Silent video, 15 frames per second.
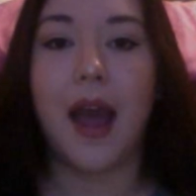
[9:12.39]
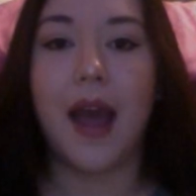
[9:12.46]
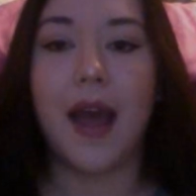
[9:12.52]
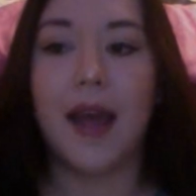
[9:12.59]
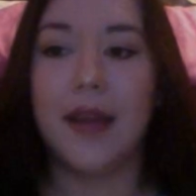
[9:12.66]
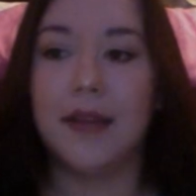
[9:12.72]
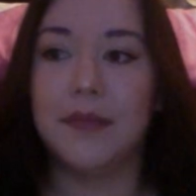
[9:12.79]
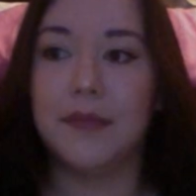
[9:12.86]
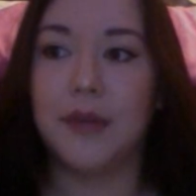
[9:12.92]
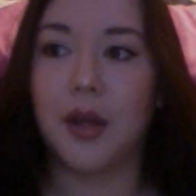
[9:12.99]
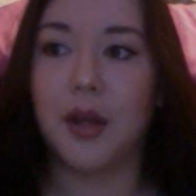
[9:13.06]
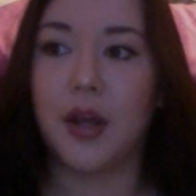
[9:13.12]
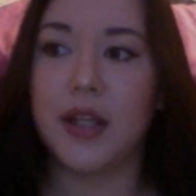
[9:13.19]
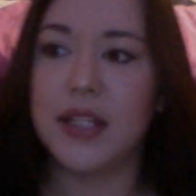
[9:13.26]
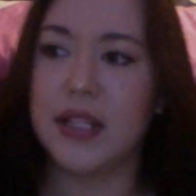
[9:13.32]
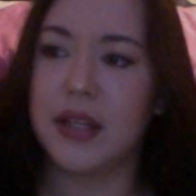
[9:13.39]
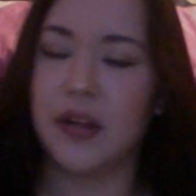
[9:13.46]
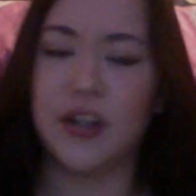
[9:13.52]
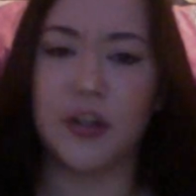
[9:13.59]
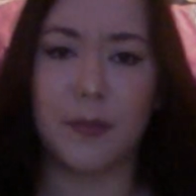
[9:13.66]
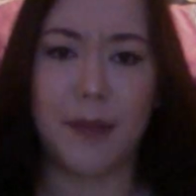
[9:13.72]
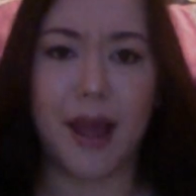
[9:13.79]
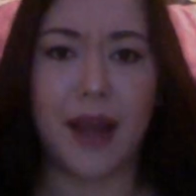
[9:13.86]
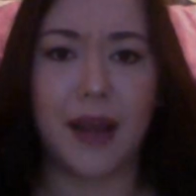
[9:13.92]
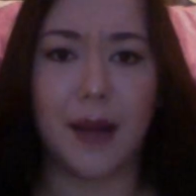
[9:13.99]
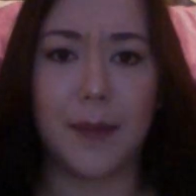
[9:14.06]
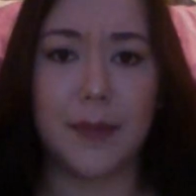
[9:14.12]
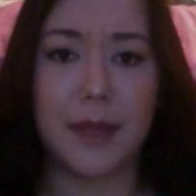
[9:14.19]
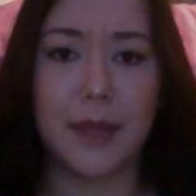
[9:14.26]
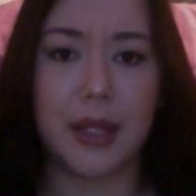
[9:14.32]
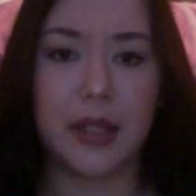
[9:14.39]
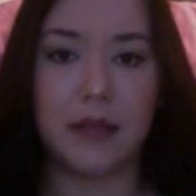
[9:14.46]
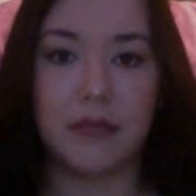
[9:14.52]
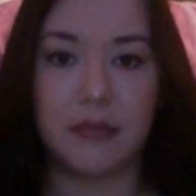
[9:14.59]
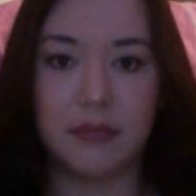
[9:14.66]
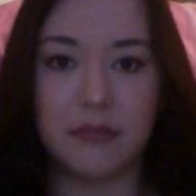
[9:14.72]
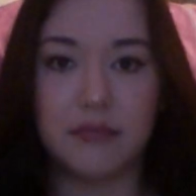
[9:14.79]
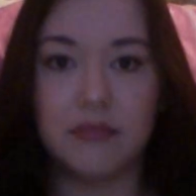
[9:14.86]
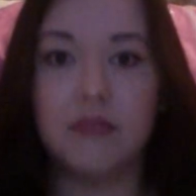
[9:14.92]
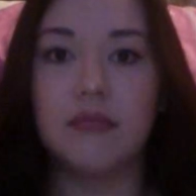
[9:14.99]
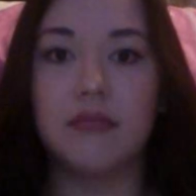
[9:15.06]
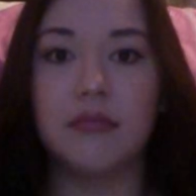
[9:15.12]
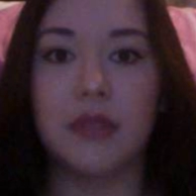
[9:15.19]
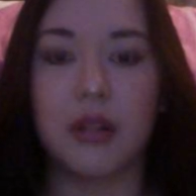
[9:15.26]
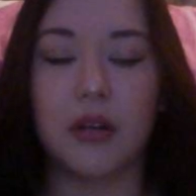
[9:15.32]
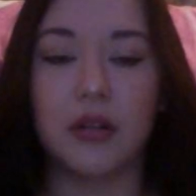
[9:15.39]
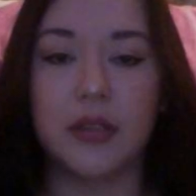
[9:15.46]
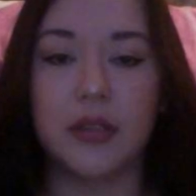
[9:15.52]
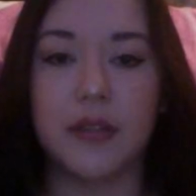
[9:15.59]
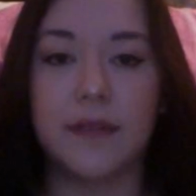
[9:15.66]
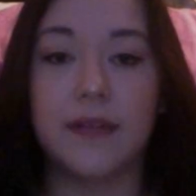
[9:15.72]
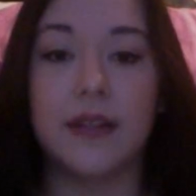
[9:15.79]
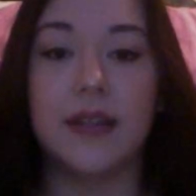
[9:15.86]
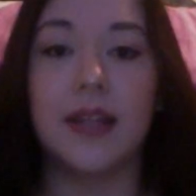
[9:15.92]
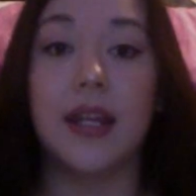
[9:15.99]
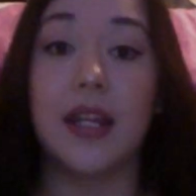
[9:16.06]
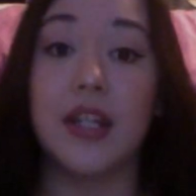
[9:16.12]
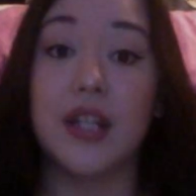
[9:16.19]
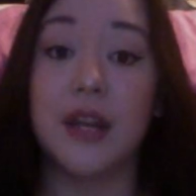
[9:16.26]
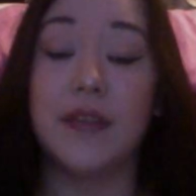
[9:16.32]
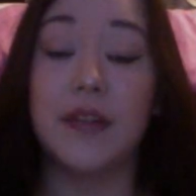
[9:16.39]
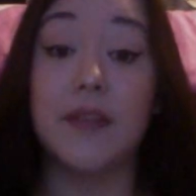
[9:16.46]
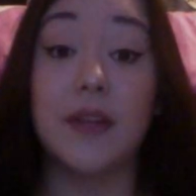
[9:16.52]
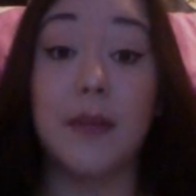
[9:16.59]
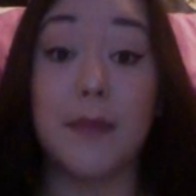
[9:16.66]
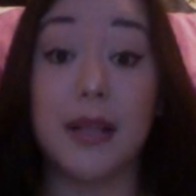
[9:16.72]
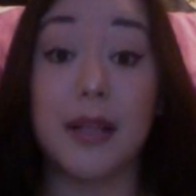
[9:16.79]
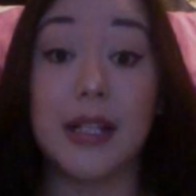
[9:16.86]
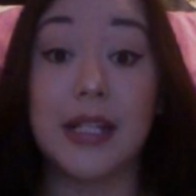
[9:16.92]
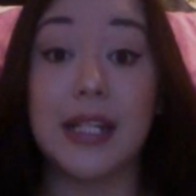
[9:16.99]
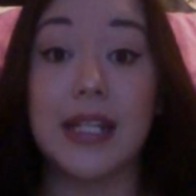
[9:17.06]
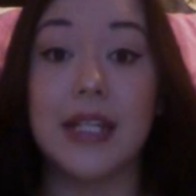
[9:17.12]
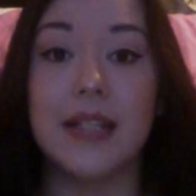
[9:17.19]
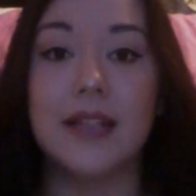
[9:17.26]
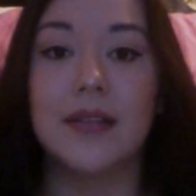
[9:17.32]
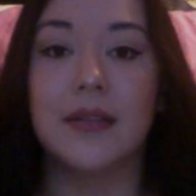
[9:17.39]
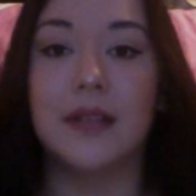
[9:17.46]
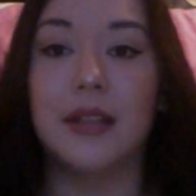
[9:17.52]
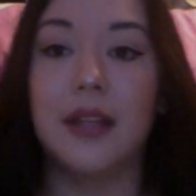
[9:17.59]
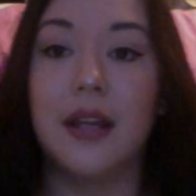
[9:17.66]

And because they're there as your backup, they're all different. They each have different abilities and